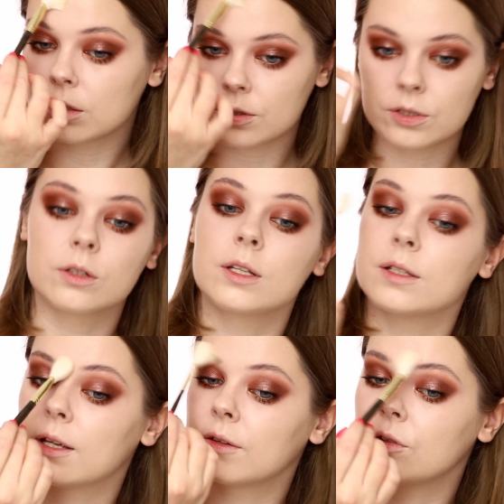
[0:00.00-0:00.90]
Also the
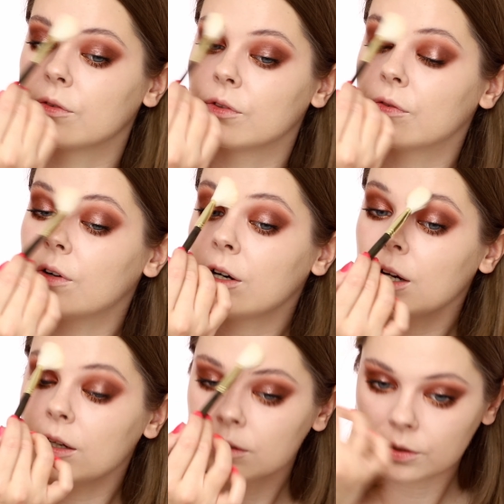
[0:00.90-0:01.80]
center of the
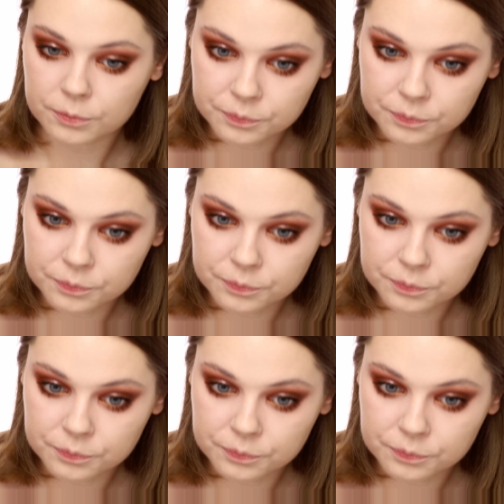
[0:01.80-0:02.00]
forehead.